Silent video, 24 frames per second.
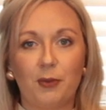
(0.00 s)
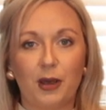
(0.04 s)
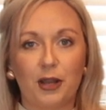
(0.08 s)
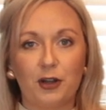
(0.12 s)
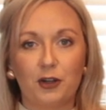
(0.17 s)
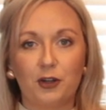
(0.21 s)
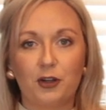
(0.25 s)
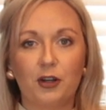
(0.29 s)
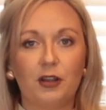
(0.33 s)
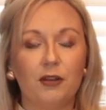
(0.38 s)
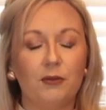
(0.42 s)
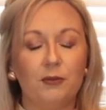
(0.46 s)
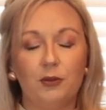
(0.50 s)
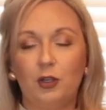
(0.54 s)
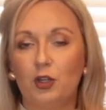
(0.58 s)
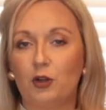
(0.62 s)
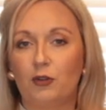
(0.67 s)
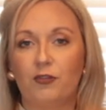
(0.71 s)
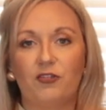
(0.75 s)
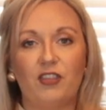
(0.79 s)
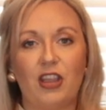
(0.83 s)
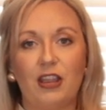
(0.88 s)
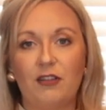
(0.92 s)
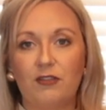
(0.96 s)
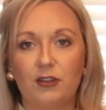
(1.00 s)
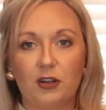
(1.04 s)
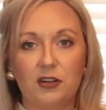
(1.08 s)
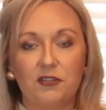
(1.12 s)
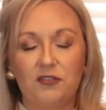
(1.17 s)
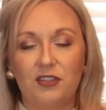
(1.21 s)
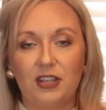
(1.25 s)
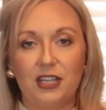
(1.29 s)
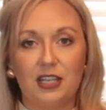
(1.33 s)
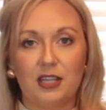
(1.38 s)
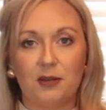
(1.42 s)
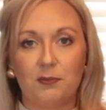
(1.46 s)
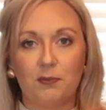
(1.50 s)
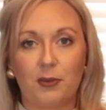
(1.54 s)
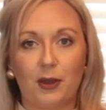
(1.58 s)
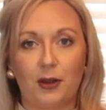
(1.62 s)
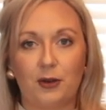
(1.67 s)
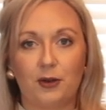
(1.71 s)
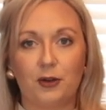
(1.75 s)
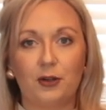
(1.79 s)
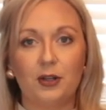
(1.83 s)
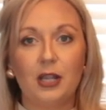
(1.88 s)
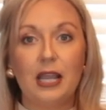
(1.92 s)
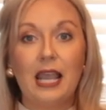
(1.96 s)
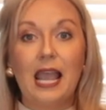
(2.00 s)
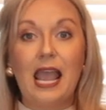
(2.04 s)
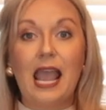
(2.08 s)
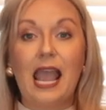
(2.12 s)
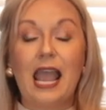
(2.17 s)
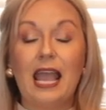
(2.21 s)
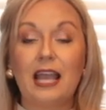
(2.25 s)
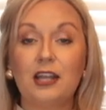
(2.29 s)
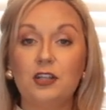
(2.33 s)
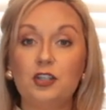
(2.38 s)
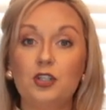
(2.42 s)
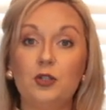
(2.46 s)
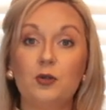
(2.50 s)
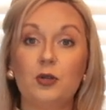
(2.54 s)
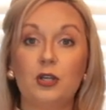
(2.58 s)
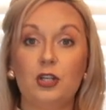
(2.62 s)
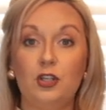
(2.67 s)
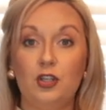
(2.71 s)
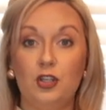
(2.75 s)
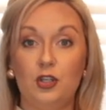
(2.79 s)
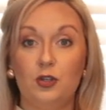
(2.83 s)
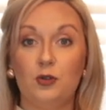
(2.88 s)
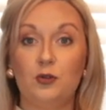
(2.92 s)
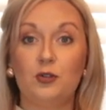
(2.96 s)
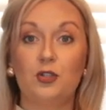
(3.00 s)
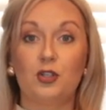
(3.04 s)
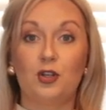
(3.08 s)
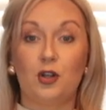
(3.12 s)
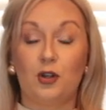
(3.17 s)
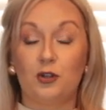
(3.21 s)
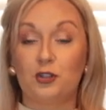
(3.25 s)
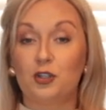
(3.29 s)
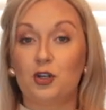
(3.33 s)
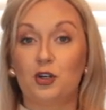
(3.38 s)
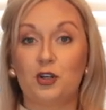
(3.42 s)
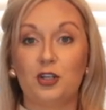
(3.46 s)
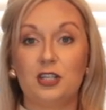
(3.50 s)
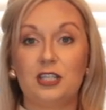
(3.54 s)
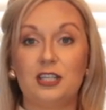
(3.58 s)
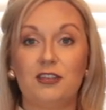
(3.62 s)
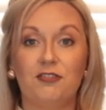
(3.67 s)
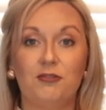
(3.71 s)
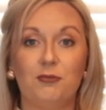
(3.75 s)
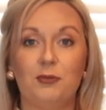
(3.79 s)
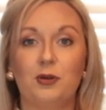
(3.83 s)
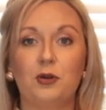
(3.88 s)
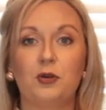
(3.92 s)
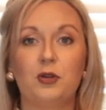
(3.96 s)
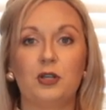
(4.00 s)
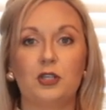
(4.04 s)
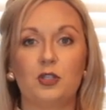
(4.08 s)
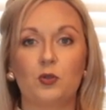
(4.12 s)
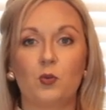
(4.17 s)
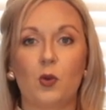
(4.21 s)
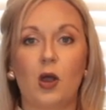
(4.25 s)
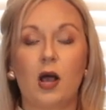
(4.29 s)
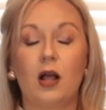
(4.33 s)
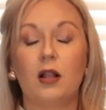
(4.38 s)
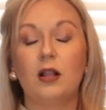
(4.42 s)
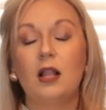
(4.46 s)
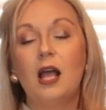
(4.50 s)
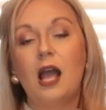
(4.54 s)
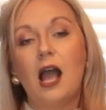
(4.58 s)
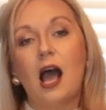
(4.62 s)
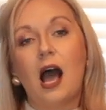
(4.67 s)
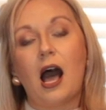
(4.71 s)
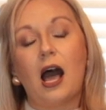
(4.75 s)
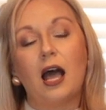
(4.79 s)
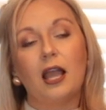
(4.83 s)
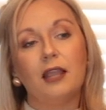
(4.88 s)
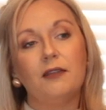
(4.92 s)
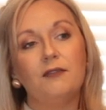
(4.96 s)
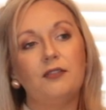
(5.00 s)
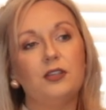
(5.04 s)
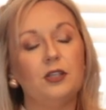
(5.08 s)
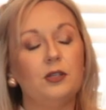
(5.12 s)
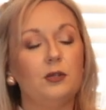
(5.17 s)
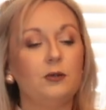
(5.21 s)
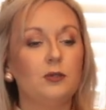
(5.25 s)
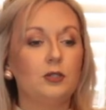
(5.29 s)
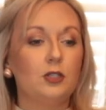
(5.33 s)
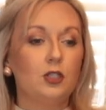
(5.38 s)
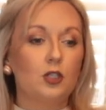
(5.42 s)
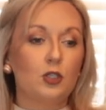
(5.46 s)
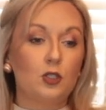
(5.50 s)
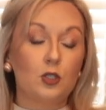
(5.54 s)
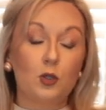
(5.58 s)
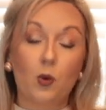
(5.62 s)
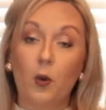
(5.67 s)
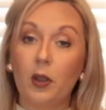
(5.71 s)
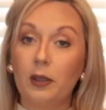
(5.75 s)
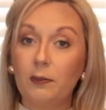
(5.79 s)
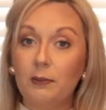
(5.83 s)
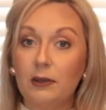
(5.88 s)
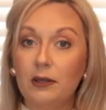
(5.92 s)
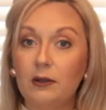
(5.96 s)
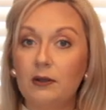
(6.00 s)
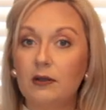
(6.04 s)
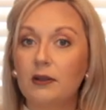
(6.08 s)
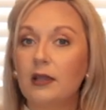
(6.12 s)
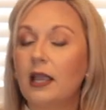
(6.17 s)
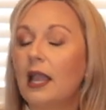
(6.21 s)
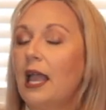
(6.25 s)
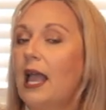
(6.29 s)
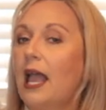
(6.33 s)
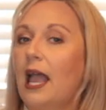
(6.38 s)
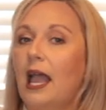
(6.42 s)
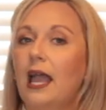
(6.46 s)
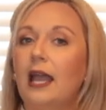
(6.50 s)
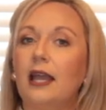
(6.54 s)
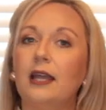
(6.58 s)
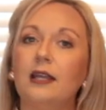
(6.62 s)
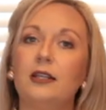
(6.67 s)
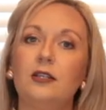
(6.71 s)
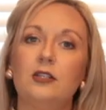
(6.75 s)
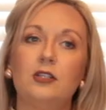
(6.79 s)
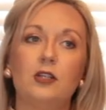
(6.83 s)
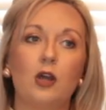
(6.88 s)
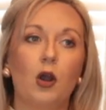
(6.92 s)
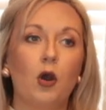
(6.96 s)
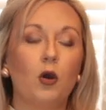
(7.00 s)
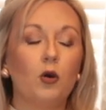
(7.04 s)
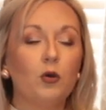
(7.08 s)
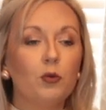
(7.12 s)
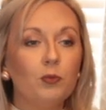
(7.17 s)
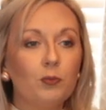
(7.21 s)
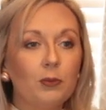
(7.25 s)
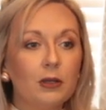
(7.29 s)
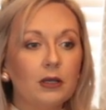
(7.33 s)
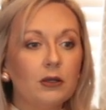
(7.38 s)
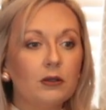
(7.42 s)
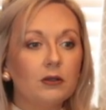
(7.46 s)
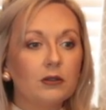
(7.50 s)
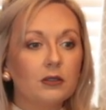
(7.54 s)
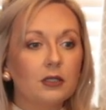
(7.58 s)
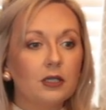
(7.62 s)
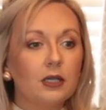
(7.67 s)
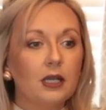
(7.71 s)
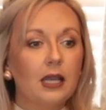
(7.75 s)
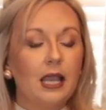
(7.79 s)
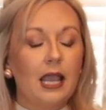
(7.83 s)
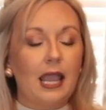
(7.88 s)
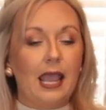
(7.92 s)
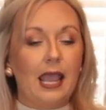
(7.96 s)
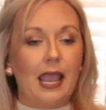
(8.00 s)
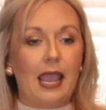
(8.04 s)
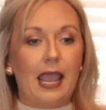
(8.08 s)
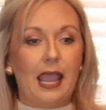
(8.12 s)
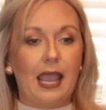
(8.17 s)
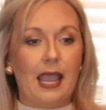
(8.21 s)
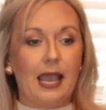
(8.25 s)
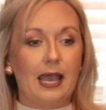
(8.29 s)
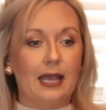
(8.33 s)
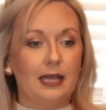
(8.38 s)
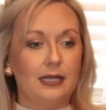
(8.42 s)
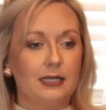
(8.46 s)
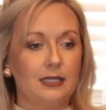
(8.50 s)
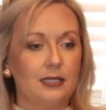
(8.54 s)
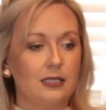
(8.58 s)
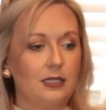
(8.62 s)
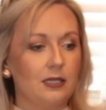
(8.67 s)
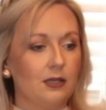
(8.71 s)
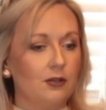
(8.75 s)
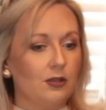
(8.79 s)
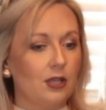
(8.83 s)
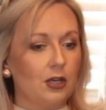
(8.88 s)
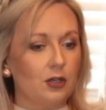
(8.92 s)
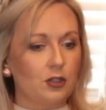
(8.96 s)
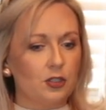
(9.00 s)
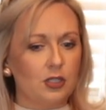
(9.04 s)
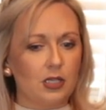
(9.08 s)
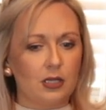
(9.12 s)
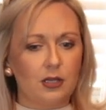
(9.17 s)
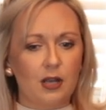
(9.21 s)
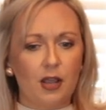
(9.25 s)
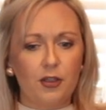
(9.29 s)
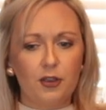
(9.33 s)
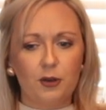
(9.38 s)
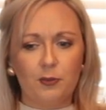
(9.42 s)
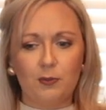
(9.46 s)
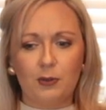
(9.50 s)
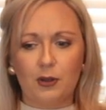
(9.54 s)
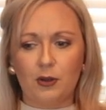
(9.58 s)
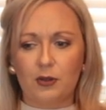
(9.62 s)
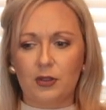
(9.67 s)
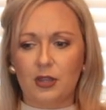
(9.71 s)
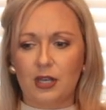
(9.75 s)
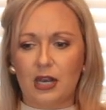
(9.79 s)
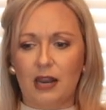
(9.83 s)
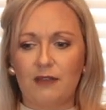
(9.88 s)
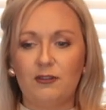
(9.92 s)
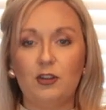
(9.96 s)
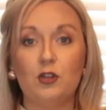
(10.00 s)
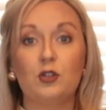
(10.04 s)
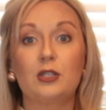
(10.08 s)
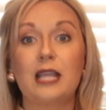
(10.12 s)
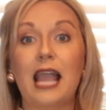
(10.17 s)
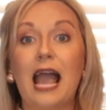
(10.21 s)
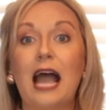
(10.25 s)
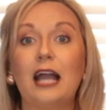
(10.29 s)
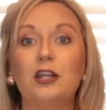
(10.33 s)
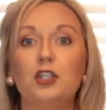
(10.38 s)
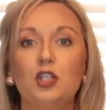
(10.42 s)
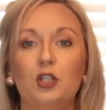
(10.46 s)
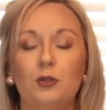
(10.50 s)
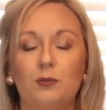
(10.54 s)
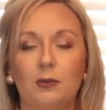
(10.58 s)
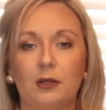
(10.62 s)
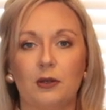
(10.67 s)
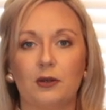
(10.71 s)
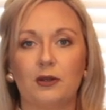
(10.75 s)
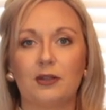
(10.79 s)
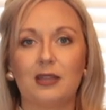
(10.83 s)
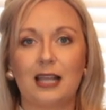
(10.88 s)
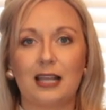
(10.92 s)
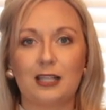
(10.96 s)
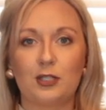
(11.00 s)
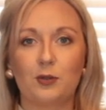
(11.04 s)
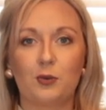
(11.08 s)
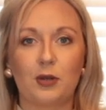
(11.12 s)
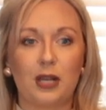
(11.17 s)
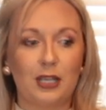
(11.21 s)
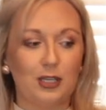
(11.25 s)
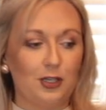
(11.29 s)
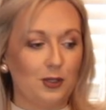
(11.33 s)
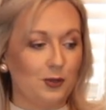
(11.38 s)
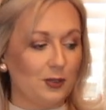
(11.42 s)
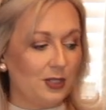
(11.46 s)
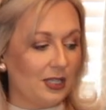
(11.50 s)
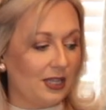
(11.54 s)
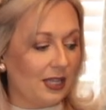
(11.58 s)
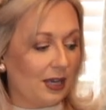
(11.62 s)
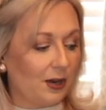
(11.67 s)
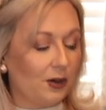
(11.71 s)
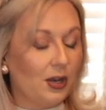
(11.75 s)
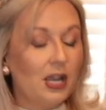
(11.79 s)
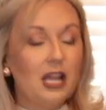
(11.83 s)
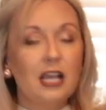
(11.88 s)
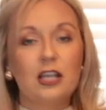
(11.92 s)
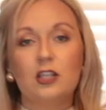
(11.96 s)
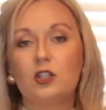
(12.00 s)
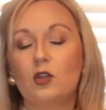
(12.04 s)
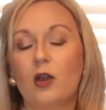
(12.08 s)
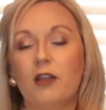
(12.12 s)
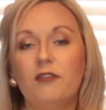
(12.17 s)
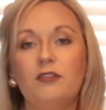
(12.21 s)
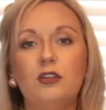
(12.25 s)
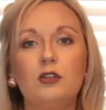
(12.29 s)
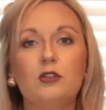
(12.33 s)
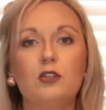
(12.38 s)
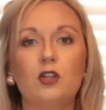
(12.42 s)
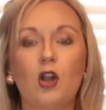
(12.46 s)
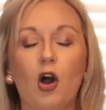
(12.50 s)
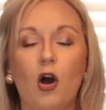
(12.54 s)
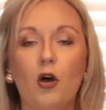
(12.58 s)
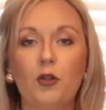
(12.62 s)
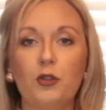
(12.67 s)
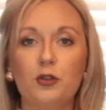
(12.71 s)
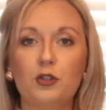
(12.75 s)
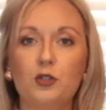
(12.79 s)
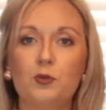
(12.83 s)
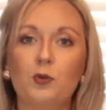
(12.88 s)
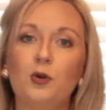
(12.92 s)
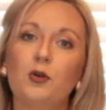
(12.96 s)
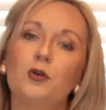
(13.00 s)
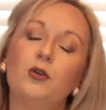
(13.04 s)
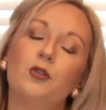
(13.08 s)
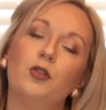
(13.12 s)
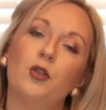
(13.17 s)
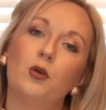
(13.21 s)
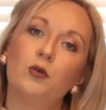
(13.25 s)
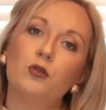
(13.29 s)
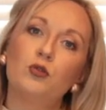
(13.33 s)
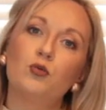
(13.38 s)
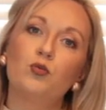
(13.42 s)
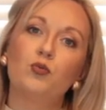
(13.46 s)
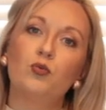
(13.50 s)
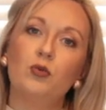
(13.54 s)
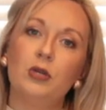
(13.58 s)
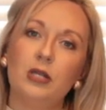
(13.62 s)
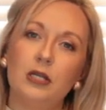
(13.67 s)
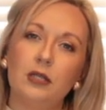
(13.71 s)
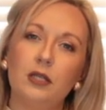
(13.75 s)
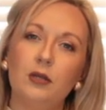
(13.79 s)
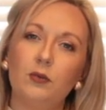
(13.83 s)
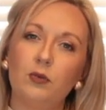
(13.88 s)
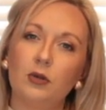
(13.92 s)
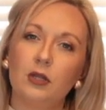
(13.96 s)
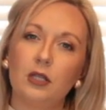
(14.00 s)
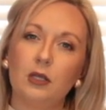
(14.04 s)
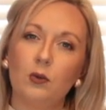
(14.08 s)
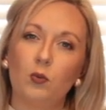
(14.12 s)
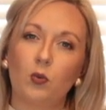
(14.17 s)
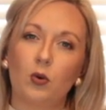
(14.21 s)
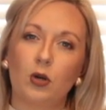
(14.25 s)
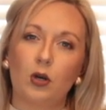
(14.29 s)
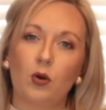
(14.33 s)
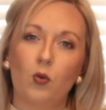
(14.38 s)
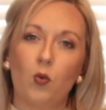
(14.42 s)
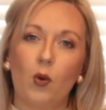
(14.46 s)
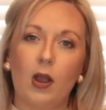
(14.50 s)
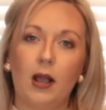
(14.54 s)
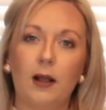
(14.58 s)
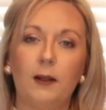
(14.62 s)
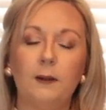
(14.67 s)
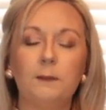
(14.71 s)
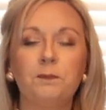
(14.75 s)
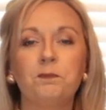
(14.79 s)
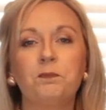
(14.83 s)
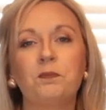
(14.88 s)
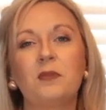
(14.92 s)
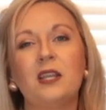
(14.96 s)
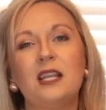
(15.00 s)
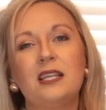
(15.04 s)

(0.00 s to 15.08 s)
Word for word: butter, uh, your favorite vegan butter, and you can use an alternative milk as well. I've used soy milk and oat milk and there's another milk that I've used, cashew milk. That's what I use in there. So I've used all those milk and those really, really work well.